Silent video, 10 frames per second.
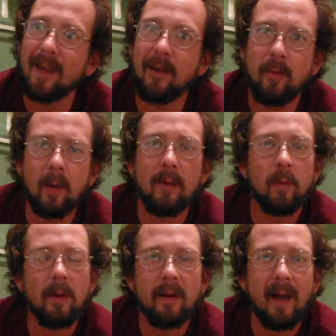if
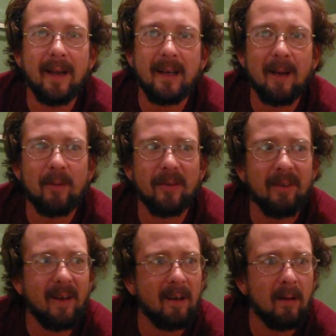we're the
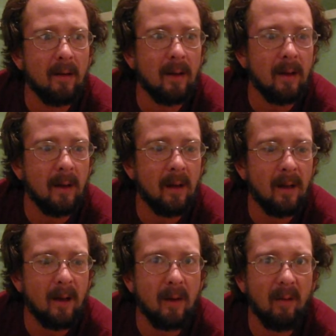99%,
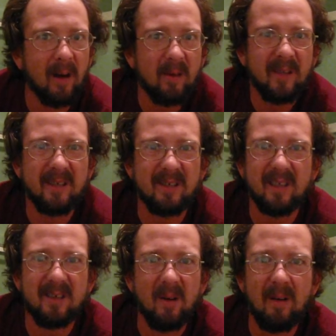why don't we just
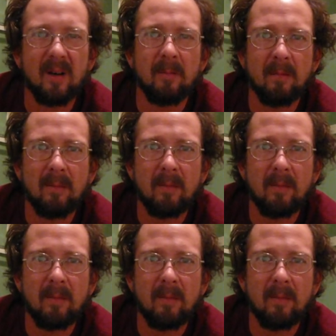ignore them?